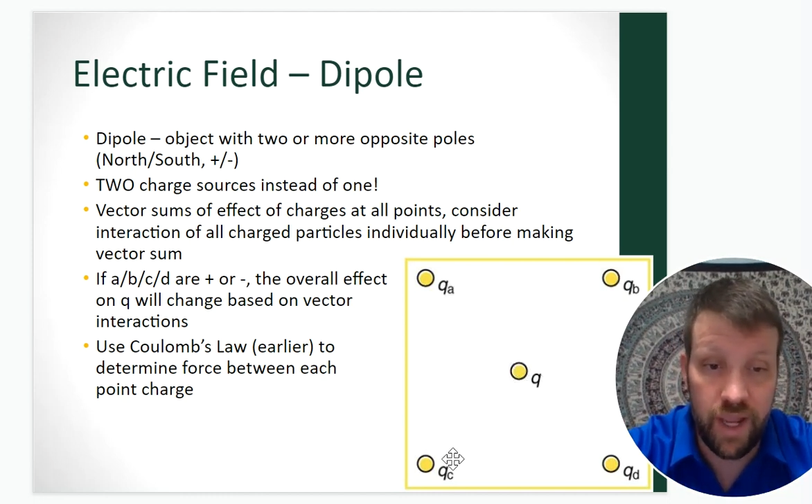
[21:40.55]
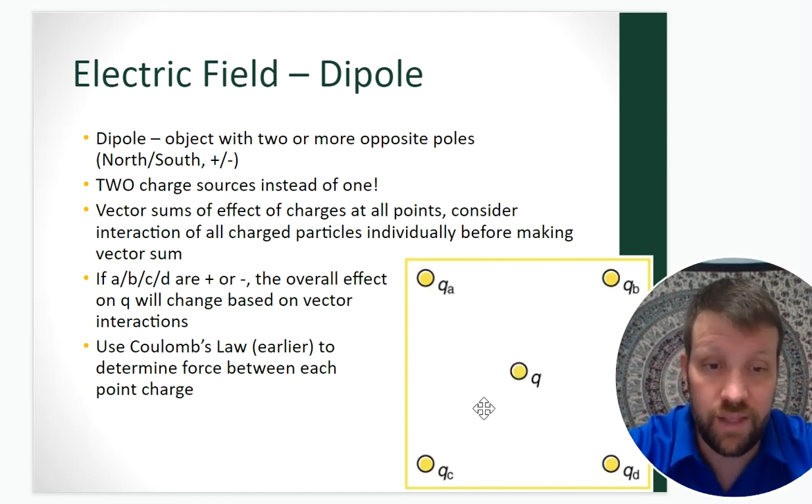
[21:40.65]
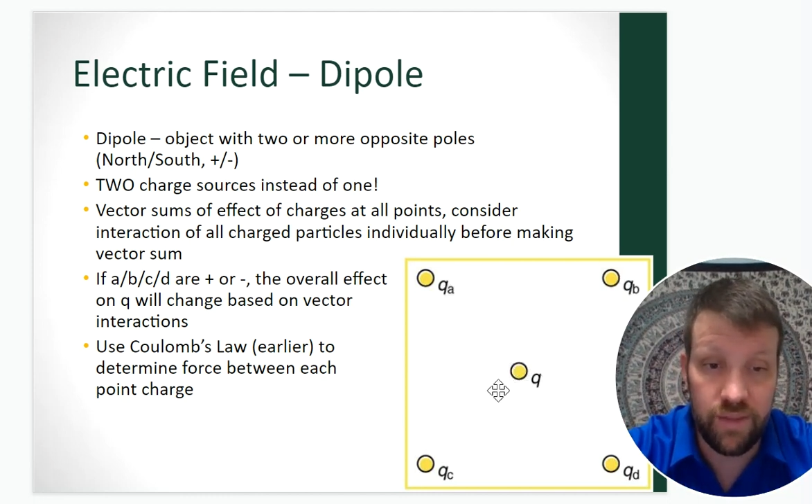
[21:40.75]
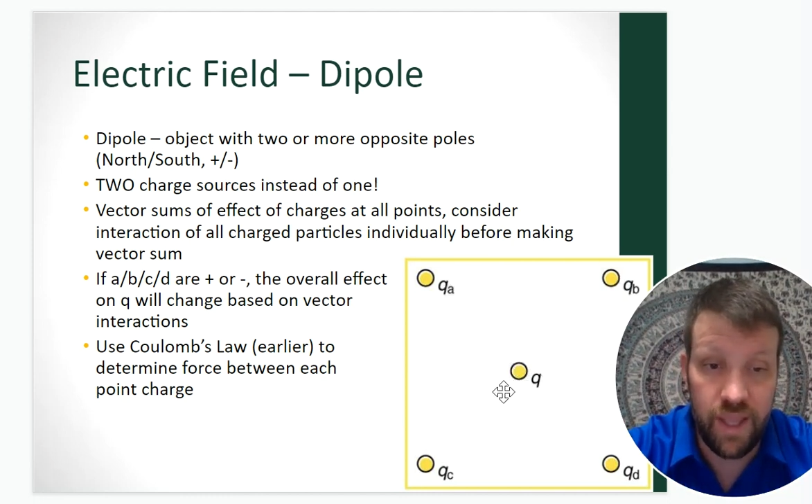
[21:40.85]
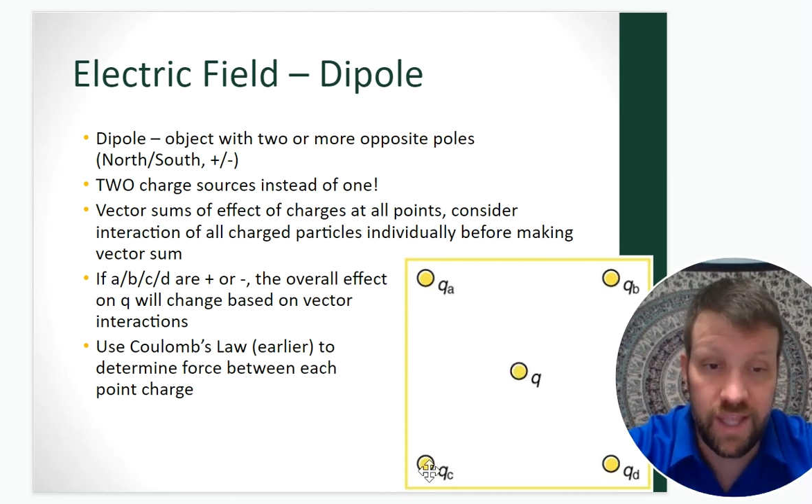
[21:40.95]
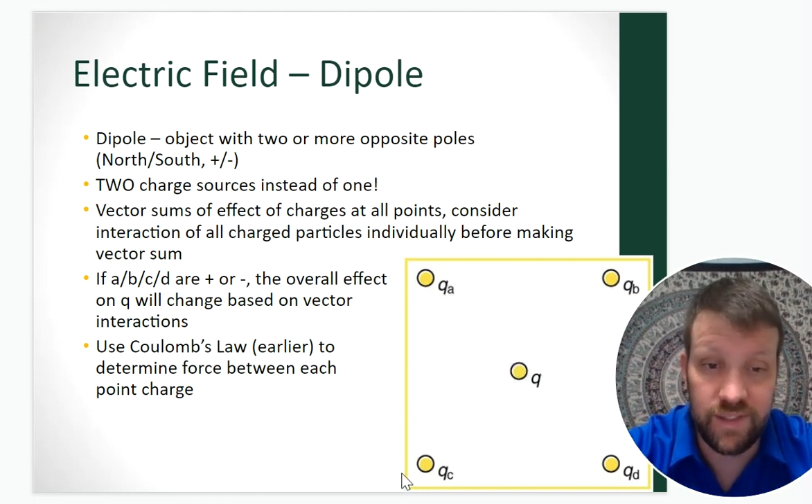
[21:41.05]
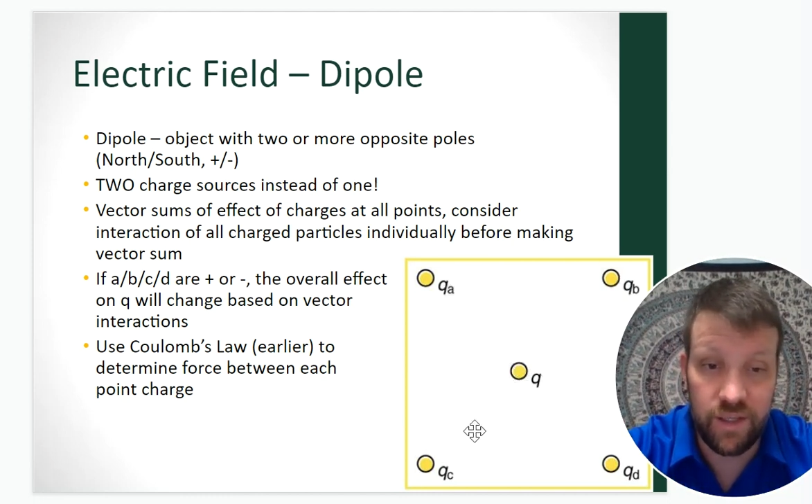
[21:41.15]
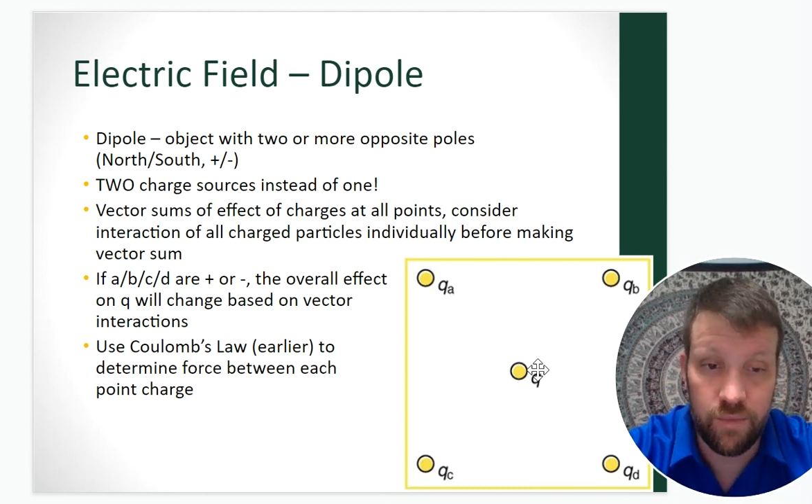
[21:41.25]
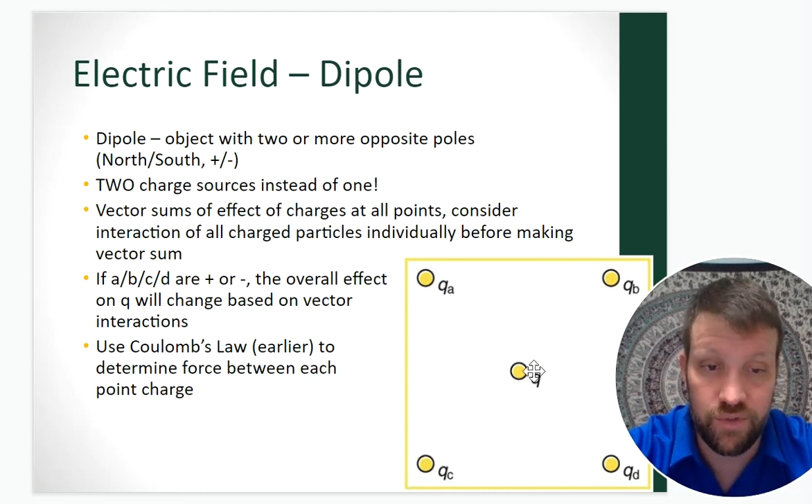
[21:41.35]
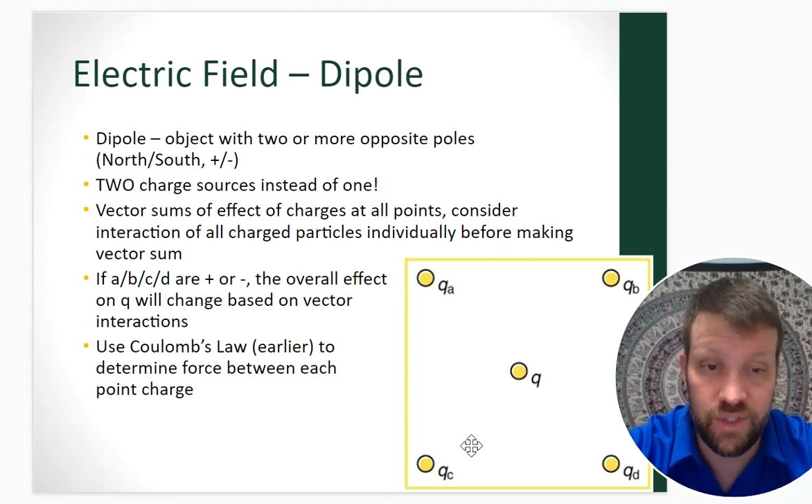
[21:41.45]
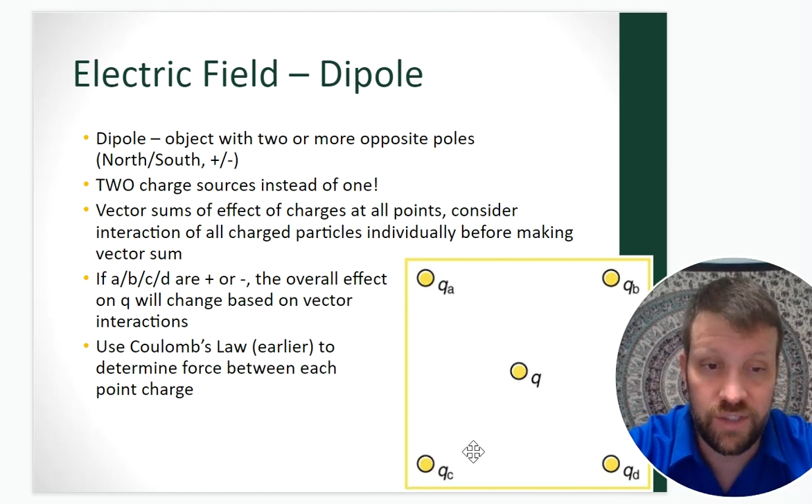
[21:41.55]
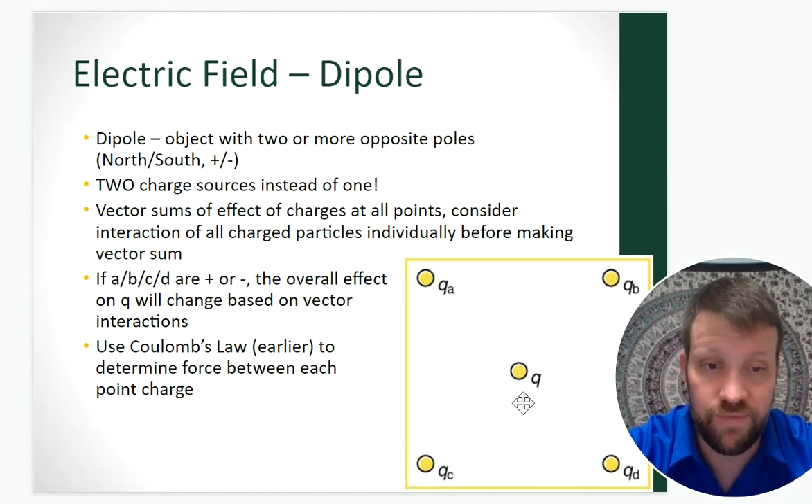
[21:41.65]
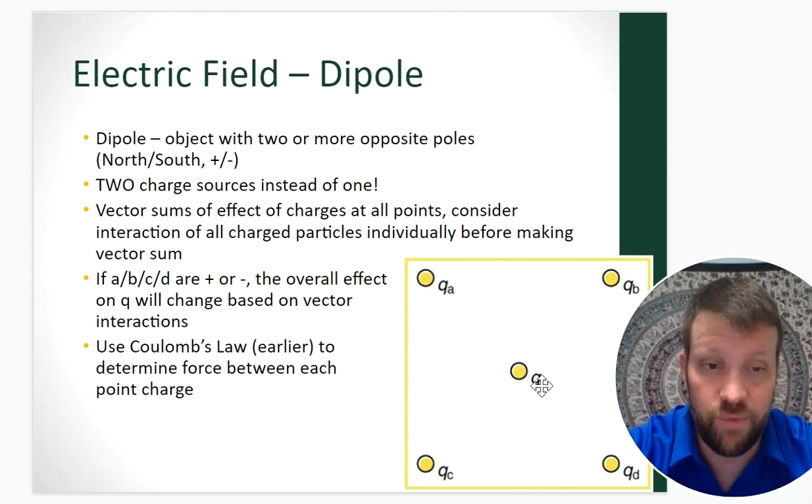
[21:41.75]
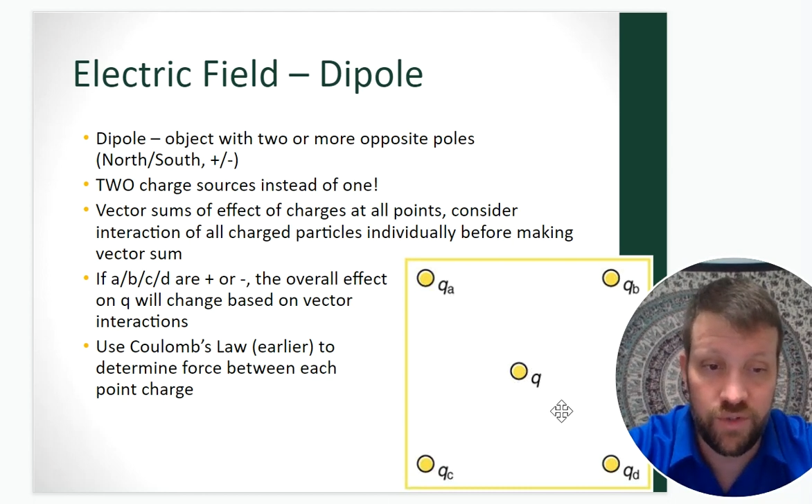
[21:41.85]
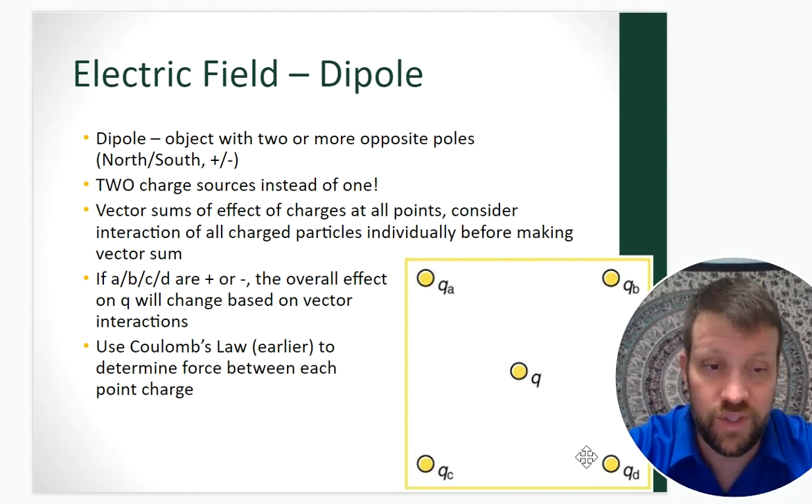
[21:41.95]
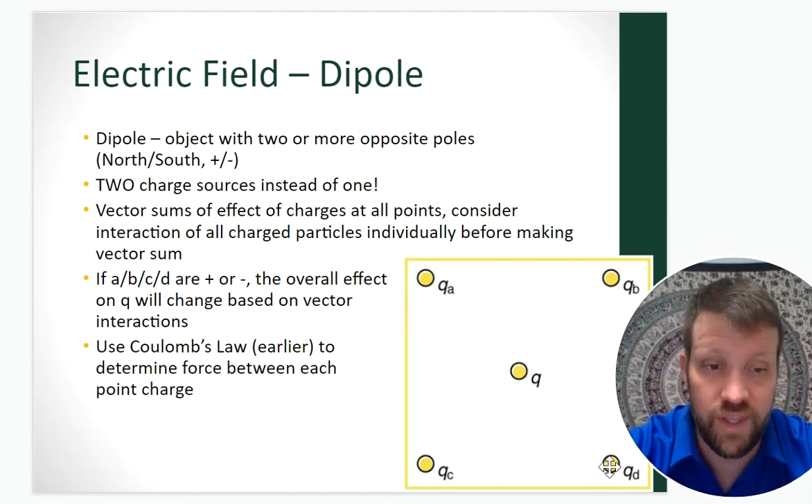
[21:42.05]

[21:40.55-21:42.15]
and that equals this force,